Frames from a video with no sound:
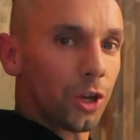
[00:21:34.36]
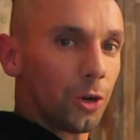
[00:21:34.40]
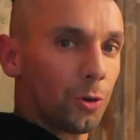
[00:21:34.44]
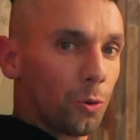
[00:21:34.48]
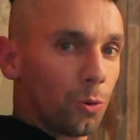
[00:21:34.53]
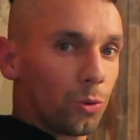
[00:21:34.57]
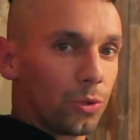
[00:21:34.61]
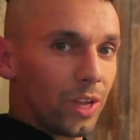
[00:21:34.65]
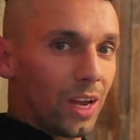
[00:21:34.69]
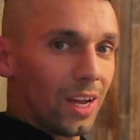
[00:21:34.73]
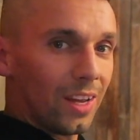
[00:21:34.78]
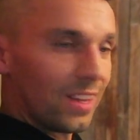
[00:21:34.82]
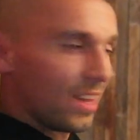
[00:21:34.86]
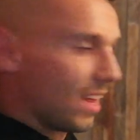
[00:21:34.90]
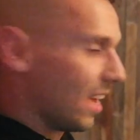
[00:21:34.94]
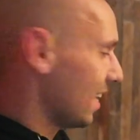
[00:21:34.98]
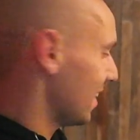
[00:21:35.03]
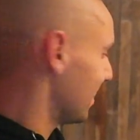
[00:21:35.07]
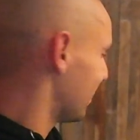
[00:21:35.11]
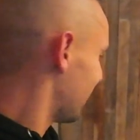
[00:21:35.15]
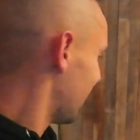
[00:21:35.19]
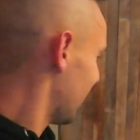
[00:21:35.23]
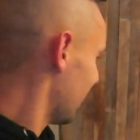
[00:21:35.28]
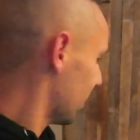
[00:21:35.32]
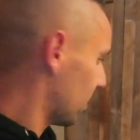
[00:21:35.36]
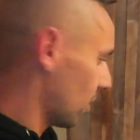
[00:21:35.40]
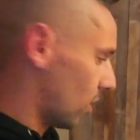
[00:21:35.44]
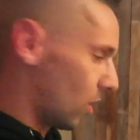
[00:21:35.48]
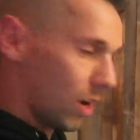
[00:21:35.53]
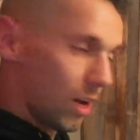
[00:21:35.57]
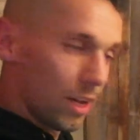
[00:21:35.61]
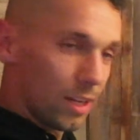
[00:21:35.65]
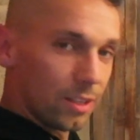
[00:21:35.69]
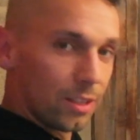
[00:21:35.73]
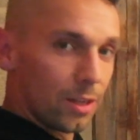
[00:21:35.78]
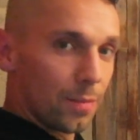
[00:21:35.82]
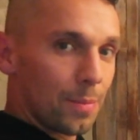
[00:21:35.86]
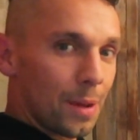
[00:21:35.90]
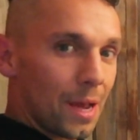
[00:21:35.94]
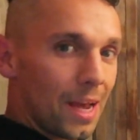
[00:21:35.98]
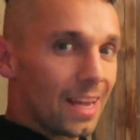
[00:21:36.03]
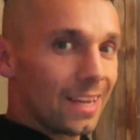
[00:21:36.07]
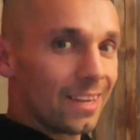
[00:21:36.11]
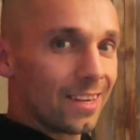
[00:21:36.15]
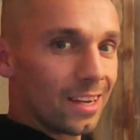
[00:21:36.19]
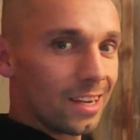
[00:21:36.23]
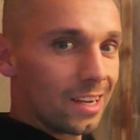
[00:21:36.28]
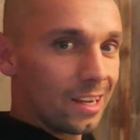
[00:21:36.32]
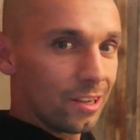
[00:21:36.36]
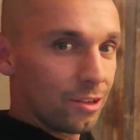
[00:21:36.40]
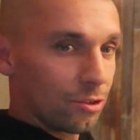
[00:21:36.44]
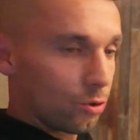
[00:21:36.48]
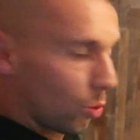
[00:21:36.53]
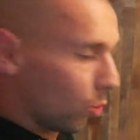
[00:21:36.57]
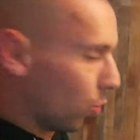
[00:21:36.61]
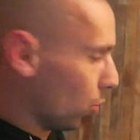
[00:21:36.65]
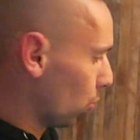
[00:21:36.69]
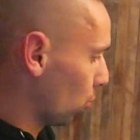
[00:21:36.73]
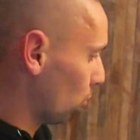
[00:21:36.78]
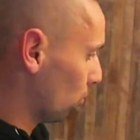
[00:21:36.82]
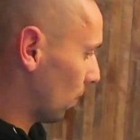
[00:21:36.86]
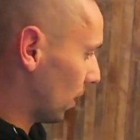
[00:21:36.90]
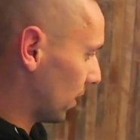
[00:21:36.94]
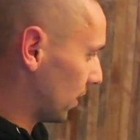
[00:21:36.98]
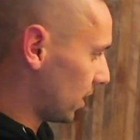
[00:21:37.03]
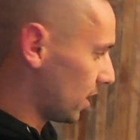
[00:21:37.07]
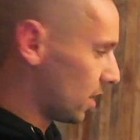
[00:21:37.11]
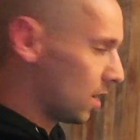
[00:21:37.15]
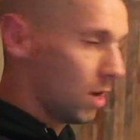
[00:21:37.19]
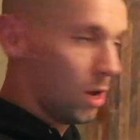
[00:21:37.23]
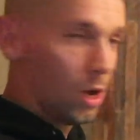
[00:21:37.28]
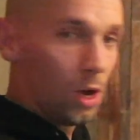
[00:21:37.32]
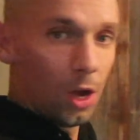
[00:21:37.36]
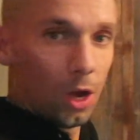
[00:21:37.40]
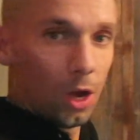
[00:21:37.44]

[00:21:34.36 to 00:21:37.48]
so all done that is it guys the bed is all ready